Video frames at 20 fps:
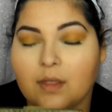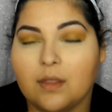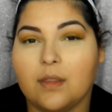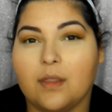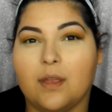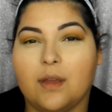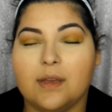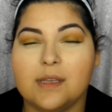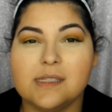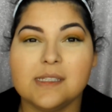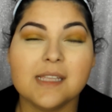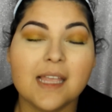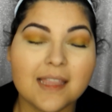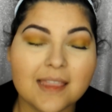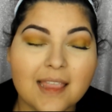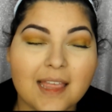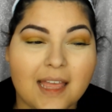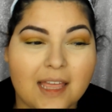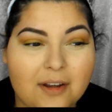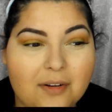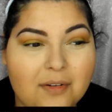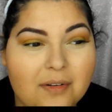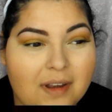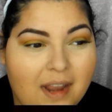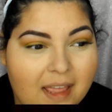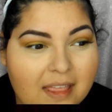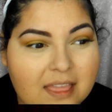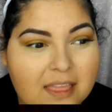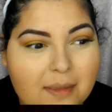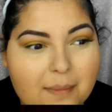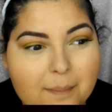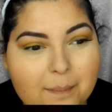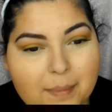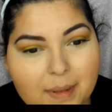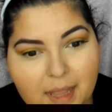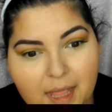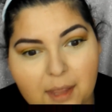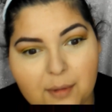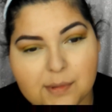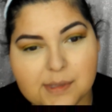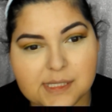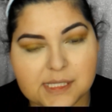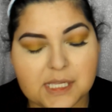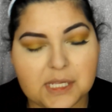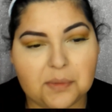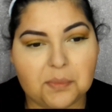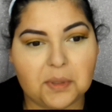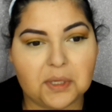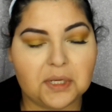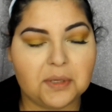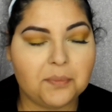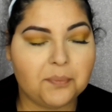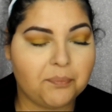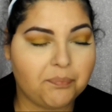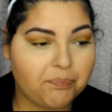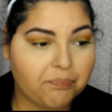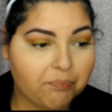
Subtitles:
Yeah, it's not that I don't like them playing with Cinnamon.